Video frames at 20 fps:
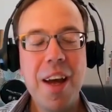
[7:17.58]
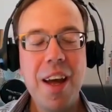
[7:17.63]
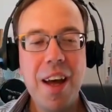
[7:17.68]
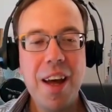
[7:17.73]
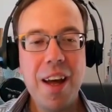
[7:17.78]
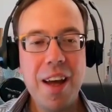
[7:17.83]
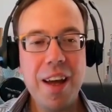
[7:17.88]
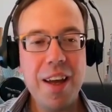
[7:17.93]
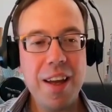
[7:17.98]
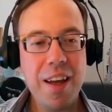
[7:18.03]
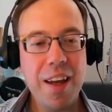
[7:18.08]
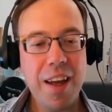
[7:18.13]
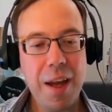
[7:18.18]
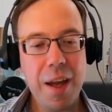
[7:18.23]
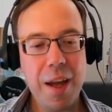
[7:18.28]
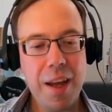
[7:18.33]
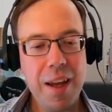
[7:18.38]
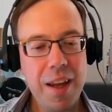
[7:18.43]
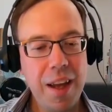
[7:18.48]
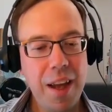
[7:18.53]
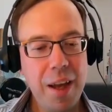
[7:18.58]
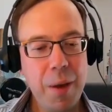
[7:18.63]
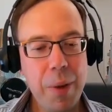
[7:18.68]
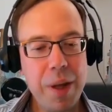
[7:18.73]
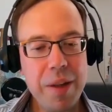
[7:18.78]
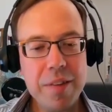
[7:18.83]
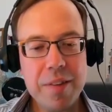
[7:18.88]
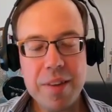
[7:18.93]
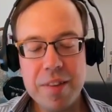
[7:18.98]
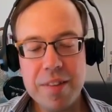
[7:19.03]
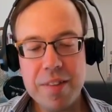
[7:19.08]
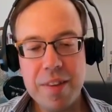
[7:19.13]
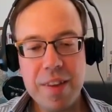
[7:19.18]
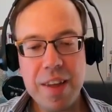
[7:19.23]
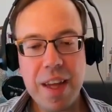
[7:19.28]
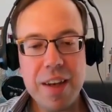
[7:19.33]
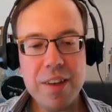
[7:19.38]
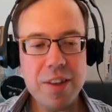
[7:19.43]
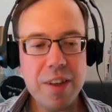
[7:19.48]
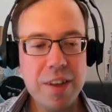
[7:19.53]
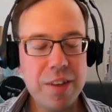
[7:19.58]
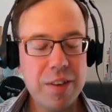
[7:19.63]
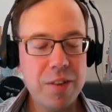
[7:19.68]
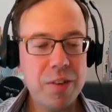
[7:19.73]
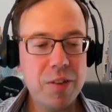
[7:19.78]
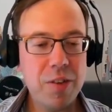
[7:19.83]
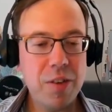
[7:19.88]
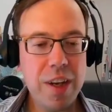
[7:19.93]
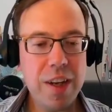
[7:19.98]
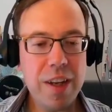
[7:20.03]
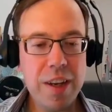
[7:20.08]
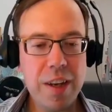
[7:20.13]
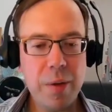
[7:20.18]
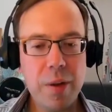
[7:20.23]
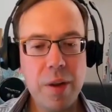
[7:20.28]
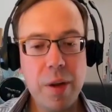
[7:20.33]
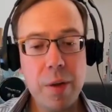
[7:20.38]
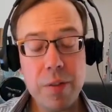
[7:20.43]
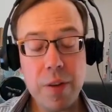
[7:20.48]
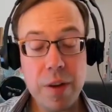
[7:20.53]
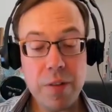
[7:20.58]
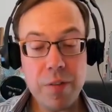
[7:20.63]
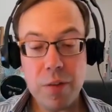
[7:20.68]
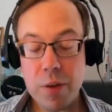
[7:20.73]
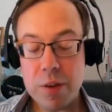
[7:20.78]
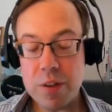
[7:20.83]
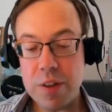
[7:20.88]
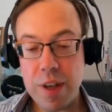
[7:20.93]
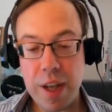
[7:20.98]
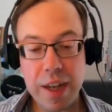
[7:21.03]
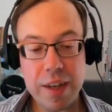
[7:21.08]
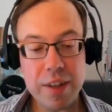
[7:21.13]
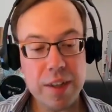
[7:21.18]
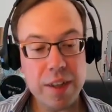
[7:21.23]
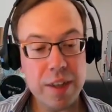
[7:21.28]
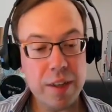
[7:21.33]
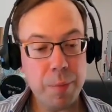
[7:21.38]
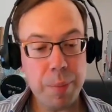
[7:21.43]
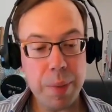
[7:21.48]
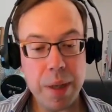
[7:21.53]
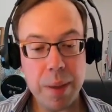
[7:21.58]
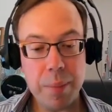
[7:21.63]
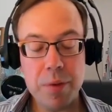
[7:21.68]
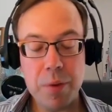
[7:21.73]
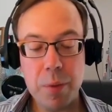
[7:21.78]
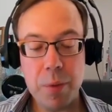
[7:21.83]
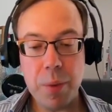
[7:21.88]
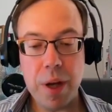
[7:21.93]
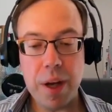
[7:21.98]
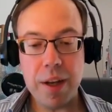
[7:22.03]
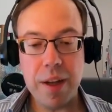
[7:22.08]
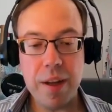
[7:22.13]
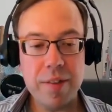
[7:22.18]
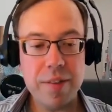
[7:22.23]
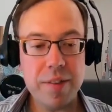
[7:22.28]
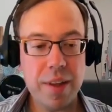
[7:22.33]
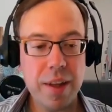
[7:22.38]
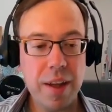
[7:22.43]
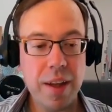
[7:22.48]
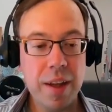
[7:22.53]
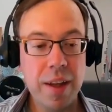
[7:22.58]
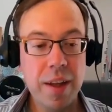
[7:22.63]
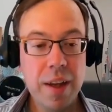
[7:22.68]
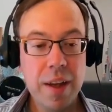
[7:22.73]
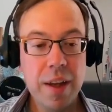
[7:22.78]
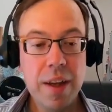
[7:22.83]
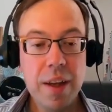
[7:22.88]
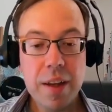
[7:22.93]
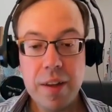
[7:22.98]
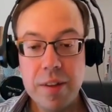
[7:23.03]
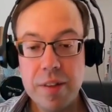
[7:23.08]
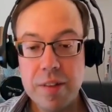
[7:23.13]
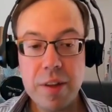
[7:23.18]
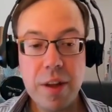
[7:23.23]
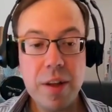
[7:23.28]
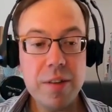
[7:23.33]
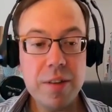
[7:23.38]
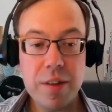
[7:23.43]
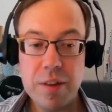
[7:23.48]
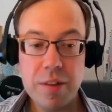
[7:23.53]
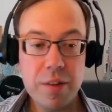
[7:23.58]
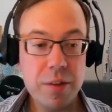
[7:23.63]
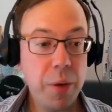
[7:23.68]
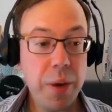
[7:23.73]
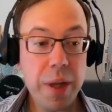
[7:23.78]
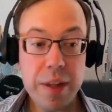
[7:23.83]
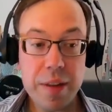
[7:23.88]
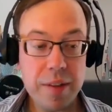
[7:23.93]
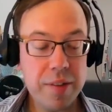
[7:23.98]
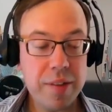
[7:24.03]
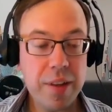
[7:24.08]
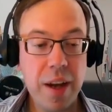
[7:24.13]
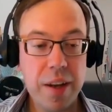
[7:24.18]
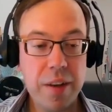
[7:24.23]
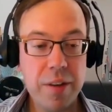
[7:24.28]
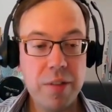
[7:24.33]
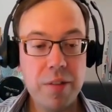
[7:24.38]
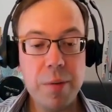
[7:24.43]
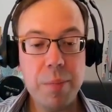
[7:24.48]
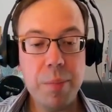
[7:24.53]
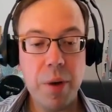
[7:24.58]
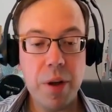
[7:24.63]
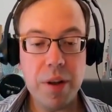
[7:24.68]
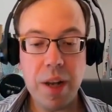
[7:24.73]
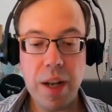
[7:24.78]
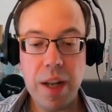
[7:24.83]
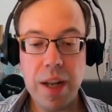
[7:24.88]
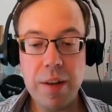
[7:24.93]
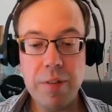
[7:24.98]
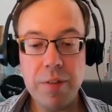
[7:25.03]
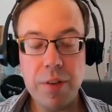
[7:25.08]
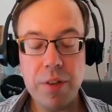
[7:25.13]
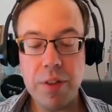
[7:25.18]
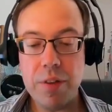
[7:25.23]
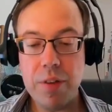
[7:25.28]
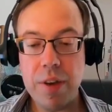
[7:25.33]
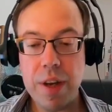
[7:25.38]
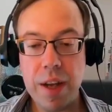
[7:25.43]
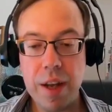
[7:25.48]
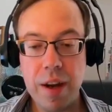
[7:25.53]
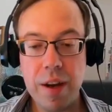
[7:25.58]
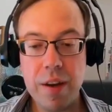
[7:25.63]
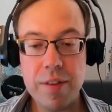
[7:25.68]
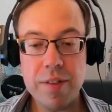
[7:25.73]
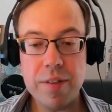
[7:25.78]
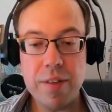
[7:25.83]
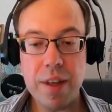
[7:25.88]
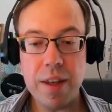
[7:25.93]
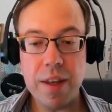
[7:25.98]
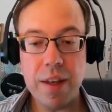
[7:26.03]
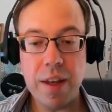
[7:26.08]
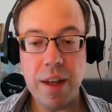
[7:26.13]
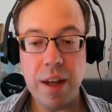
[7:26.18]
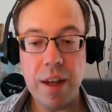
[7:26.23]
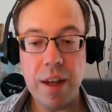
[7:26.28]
I went into the energy industry, and I was very fortunate actually to be able to work as a consultant doing this kind of grid modeling for 3 years in